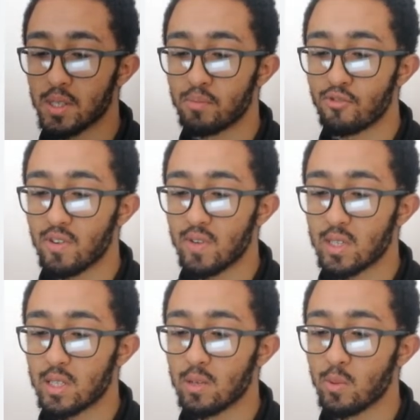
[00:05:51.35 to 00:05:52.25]

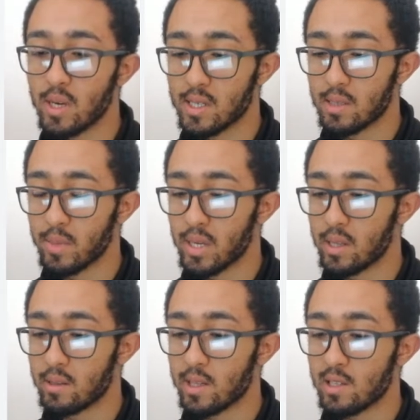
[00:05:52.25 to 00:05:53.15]
Previously, we estimated
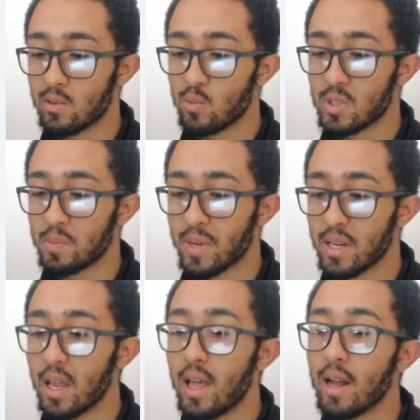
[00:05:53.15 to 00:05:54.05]
that Tesla would spend
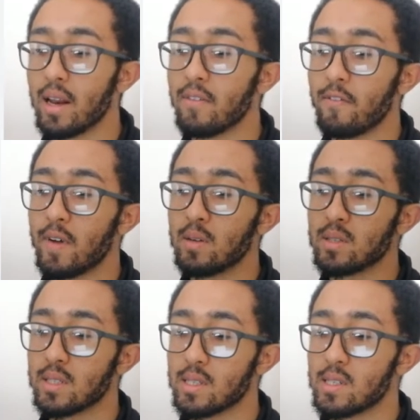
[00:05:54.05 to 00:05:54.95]
11,000
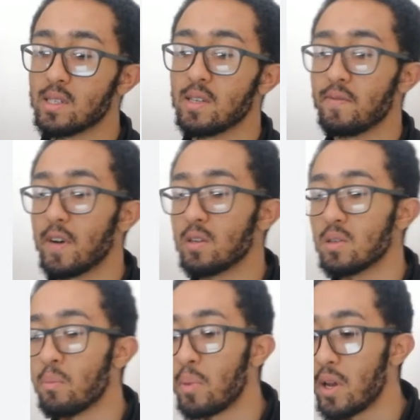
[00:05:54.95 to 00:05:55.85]
to
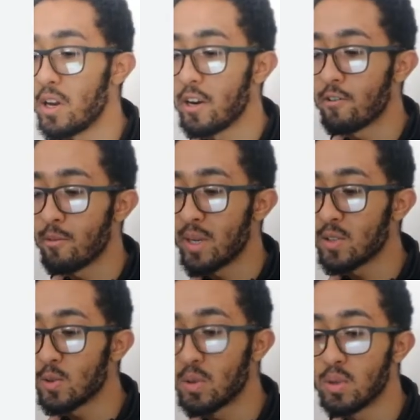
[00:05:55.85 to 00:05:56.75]
16,000 per
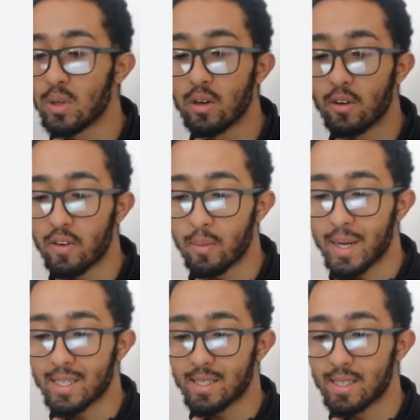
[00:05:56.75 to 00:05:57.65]
incremental unit of
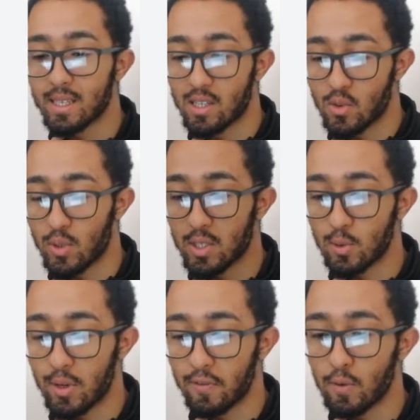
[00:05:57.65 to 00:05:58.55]
capacity in
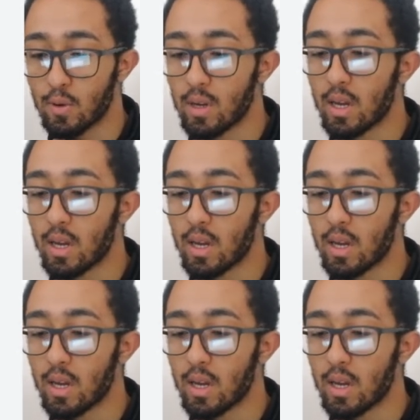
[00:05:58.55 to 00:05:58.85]
2024.